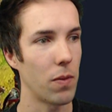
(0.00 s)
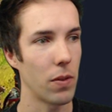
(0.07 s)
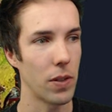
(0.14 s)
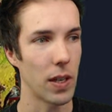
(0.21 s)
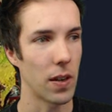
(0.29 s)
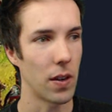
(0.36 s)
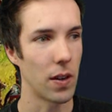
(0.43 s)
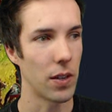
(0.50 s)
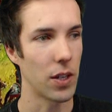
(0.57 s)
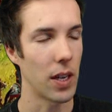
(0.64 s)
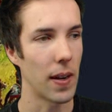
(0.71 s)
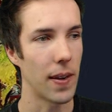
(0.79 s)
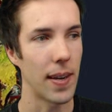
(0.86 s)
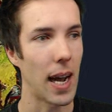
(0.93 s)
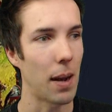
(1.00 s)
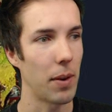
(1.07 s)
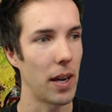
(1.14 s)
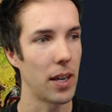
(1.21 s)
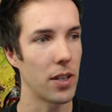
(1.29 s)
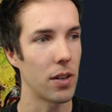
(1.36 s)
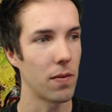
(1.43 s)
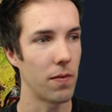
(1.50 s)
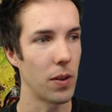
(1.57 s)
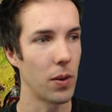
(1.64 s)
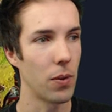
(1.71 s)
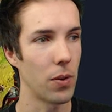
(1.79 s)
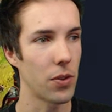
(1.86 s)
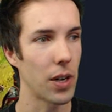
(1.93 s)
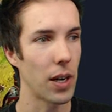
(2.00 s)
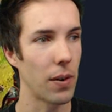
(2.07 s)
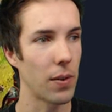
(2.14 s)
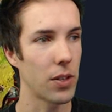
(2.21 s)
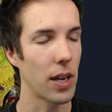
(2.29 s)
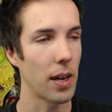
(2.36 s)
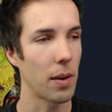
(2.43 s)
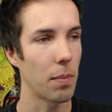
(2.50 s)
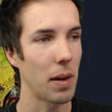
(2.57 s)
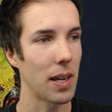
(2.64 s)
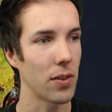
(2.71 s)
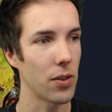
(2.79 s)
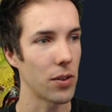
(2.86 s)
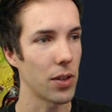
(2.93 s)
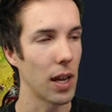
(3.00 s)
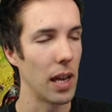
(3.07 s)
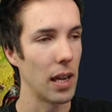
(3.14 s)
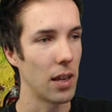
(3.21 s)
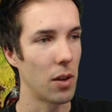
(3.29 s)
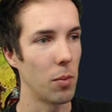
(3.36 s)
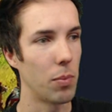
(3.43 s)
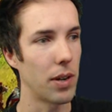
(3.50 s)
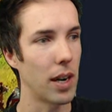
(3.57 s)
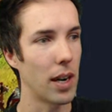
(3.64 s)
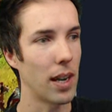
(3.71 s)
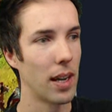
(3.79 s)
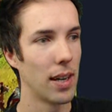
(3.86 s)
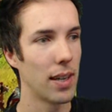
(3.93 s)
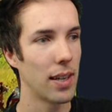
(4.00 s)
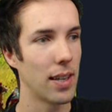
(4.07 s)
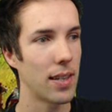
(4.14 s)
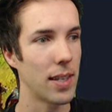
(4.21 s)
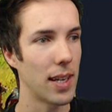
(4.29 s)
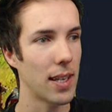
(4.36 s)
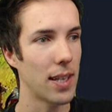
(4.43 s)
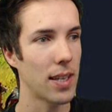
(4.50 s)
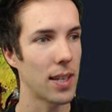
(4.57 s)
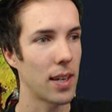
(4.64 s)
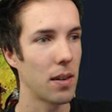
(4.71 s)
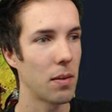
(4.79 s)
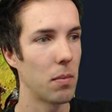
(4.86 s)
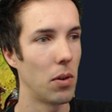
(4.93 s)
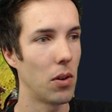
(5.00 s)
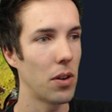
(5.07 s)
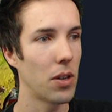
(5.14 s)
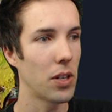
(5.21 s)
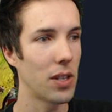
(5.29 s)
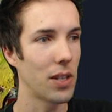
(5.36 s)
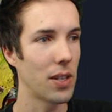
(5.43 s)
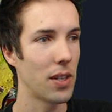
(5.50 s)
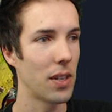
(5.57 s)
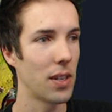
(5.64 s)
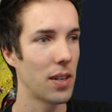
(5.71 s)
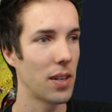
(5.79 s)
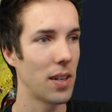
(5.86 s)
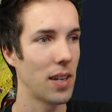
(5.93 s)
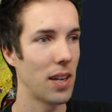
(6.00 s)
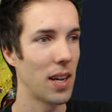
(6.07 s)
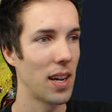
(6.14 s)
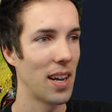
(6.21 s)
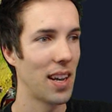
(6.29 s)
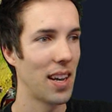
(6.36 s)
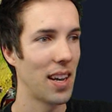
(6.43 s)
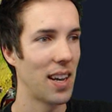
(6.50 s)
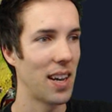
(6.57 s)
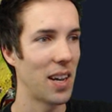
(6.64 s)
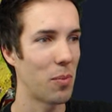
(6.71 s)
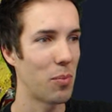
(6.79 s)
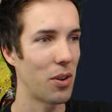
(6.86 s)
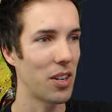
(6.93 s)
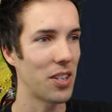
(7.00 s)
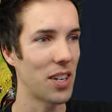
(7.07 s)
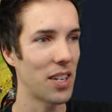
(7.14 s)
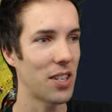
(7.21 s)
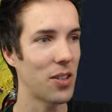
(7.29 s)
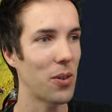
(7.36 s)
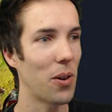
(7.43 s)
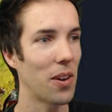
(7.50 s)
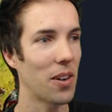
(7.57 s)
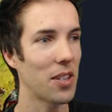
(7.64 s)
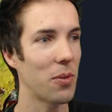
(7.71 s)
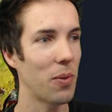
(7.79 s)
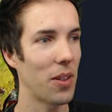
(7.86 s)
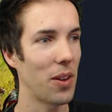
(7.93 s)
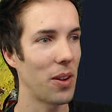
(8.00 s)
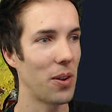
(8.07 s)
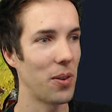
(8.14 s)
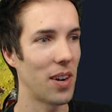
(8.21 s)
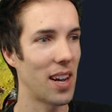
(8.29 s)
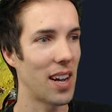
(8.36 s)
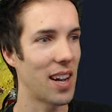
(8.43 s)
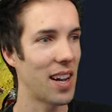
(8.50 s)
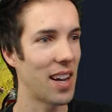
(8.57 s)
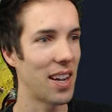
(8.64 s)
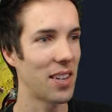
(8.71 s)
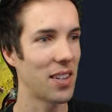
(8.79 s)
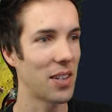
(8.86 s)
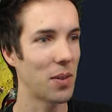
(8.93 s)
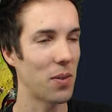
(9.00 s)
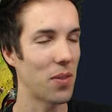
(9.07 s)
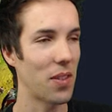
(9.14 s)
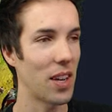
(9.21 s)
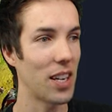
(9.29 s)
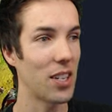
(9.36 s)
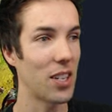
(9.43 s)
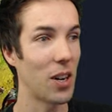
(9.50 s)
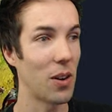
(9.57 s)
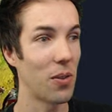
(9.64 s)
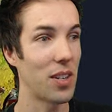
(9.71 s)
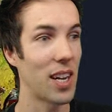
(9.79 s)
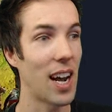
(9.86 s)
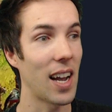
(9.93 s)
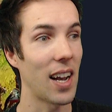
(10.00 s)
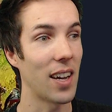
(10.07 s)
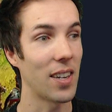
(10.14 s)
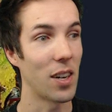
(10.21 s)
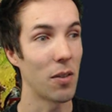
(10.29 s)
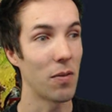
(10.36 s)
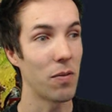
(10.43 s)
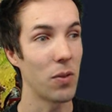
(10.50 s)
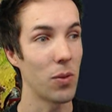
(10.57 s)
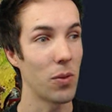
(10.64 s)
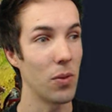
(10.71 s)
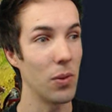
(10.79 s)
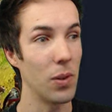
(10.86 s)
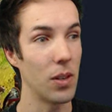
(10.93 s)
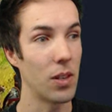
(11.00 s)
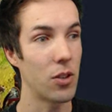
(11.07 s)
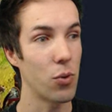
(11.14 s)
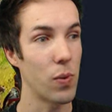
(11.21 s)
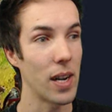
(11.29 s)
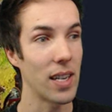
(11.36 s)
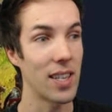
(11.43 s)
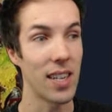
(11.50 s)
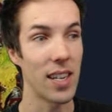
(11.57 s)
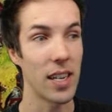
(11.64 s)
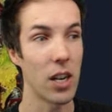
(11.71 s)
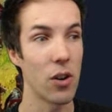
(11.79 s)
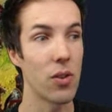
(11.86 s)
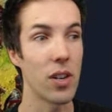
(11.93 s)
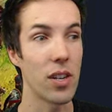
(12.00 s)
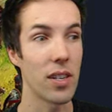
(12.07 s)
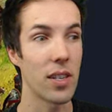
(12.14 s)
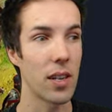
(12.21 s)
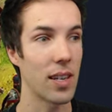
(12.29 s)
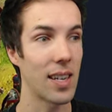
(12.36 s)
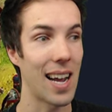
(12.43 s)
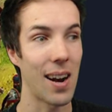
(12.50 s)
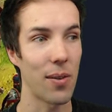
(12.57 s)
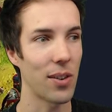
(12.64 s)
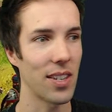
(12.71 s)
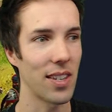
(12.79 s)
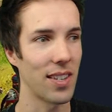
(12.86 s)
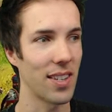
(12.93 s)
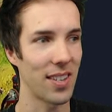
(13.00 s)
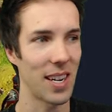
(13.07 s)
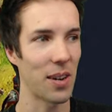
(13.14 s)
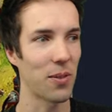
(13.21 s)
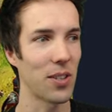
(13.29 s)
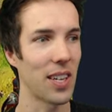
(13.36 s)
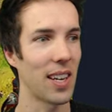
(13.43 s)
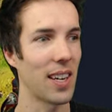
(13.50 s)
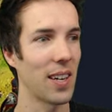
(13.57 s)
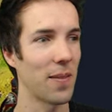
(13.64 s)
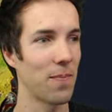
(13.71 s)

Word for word: technology that dominates in feudal sacred site battles. You bring six monks and you bring six scholars with you, and things don't die under a full twenty loaded garrisoned town center.